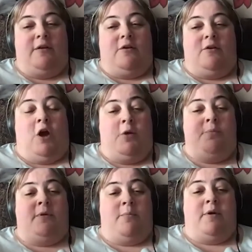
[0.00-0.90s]

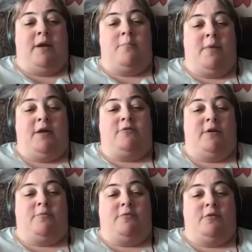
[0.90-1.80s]
coped in
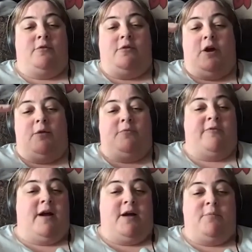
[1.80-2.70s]
mainstream school, coped
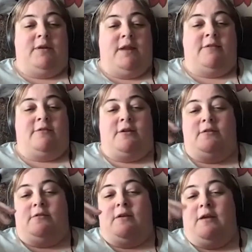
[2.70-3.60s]
fine with
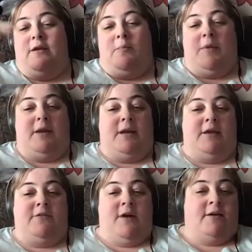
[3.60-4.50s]
lessons, been
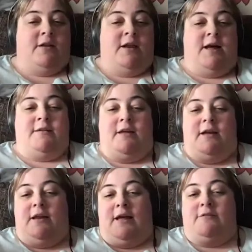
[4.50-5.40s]
like Jack the lad in
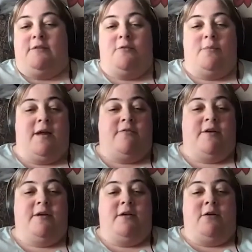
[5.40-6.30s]
class or
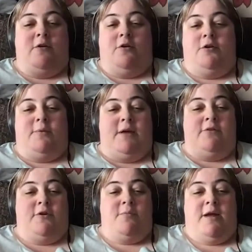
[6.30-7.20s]
whatever, all the way
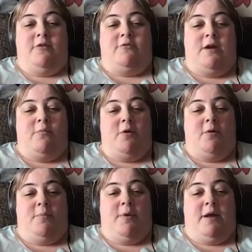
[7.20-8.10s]
through mainstream, not
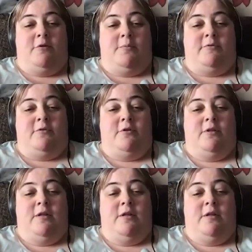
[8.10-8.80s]
been picked up at all.